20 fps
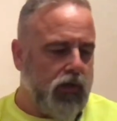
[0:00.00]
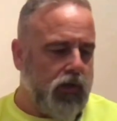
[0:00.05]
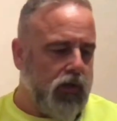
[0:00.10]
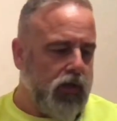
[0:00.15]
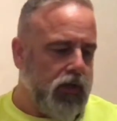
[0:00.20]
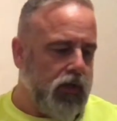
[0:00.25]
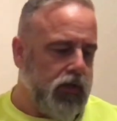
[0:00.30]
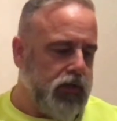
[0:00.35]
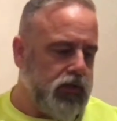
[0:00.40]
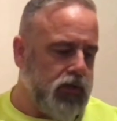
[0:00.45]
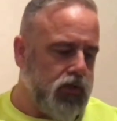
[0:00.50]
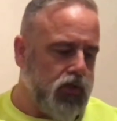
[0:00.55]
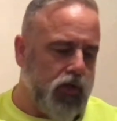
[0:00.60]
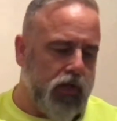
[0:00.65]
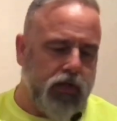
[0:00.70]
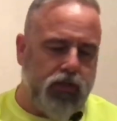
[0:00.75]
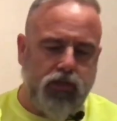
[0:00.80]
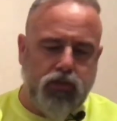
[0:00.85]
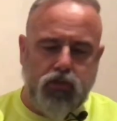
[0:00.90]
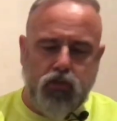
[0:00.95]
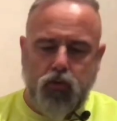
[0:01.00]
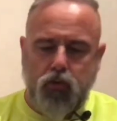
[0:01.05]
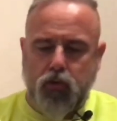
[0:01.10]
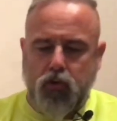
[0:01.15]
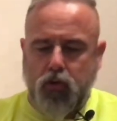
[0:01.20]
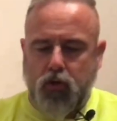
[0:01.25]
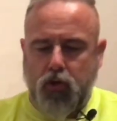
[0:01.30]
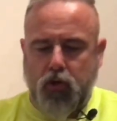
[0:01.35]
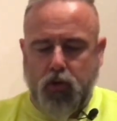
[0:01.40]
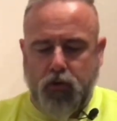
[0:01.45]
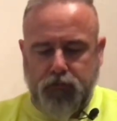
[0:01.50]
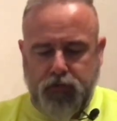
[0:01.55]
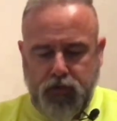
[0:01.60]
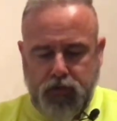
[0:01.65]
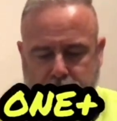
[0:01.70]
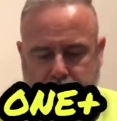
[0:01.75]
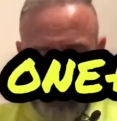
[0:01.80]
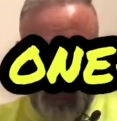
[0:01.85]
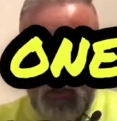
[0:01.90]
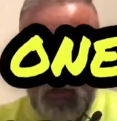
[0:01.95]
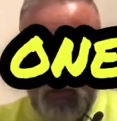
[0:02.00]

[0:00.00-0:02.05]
and it's a chainsaw, obviously,